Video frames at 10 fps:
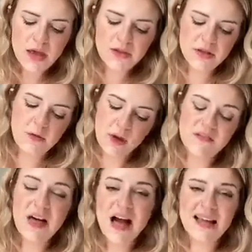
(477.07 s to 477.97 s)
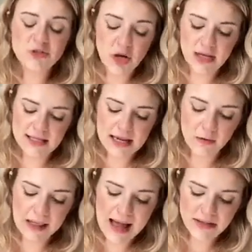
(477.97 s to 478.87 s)
So then we have the hydroxide
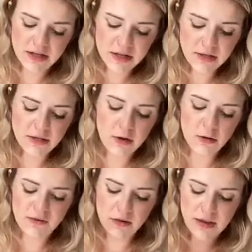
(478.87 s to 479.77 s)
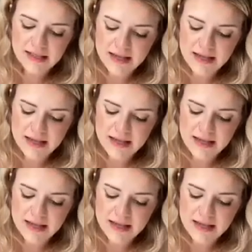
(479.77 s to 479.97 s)
relaxers. So if you'd like